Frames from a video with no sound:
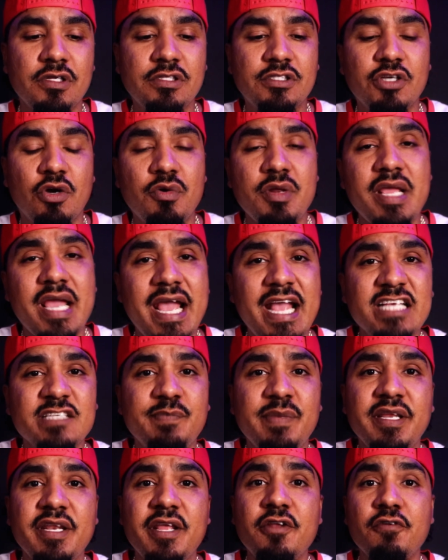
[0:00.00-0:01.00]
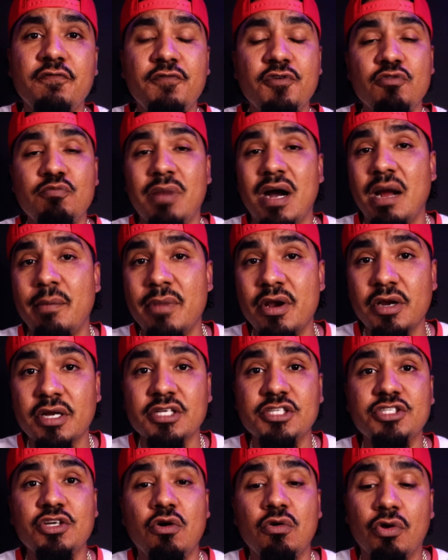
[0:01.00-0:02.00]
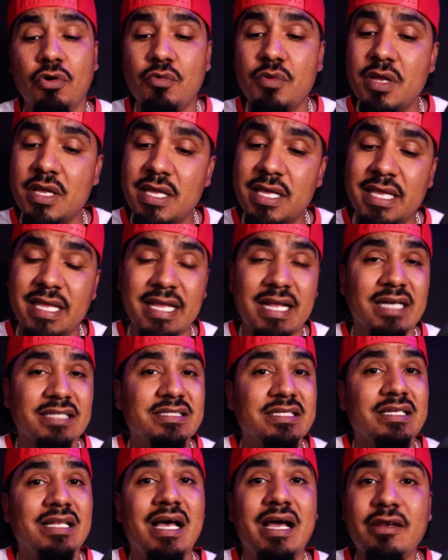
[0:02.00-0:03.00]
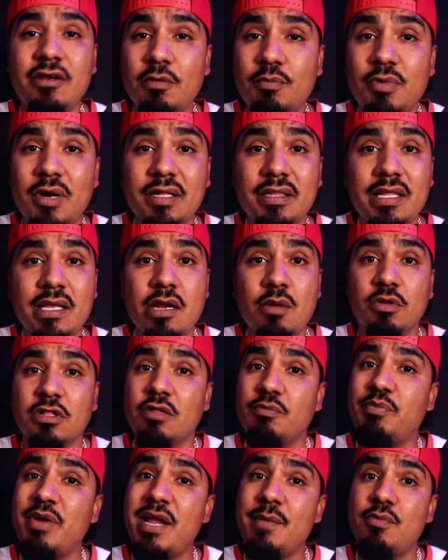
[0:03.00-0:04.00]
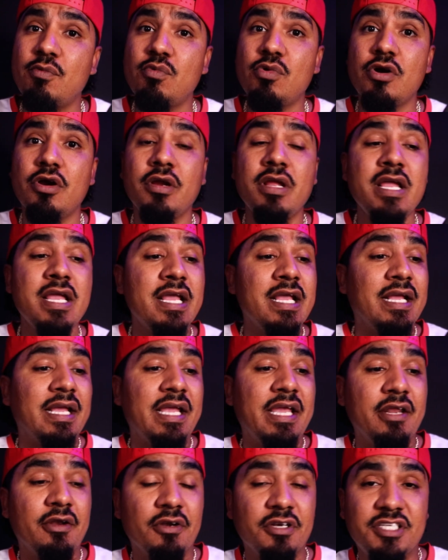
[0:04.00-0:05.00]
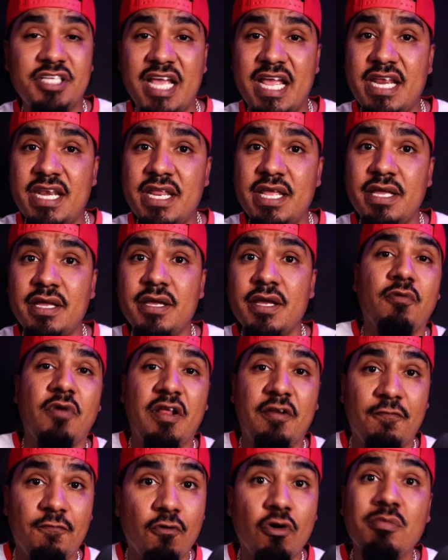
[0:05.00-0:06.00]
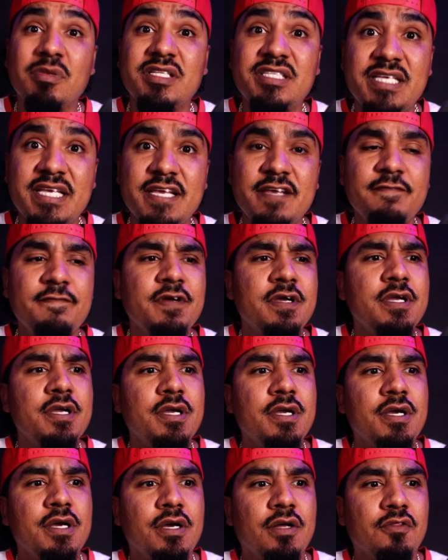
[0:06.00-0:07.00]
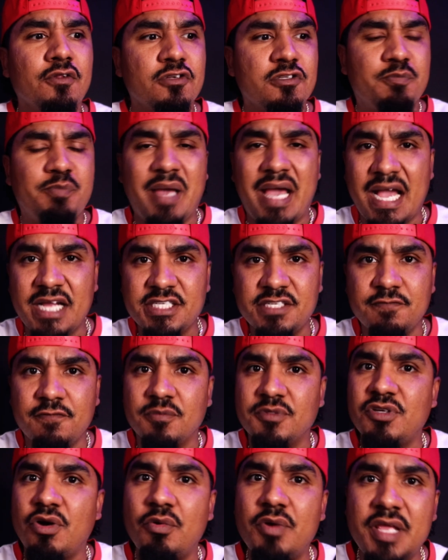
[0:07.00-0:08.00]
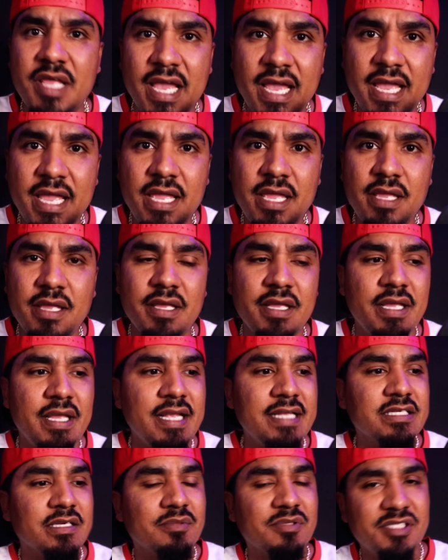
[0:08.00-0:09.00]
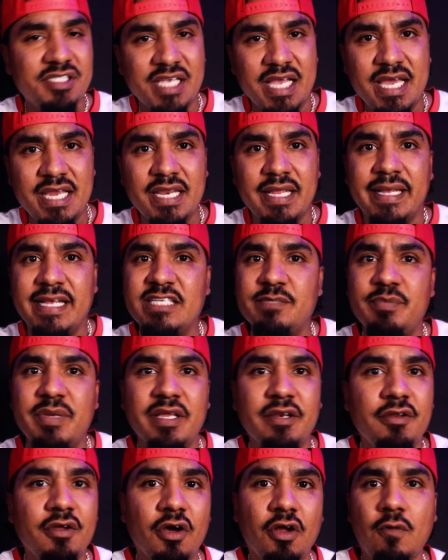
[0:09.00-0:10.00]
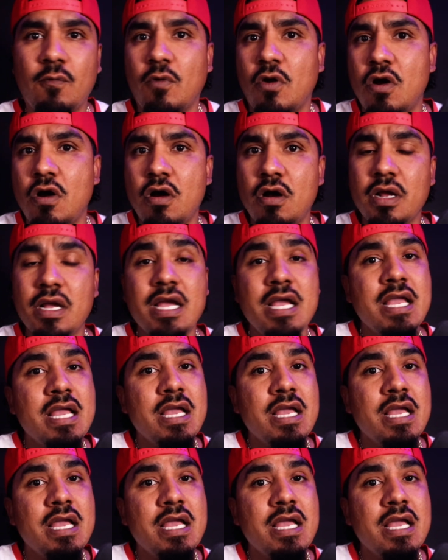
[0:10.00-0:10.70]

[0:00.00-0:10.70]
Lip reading: Tony A is being interviewed by American Cholo. He got it lined up right there with the paperwork, entertaining, informative. There's passion from Tony A. He's upset. He's been done wrong.